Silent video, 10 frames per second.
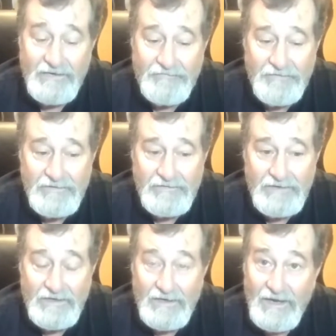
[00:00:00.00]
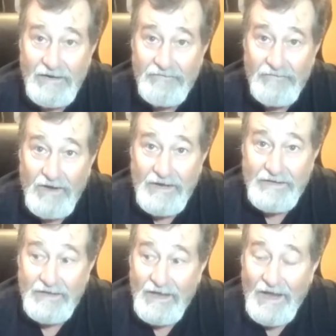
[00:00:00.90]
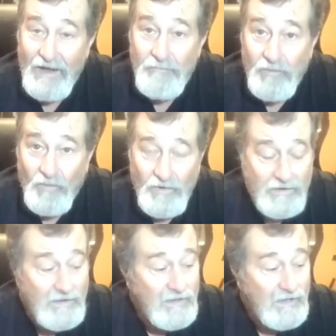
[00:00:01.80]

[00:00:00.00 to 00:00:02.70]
if you have the right outboard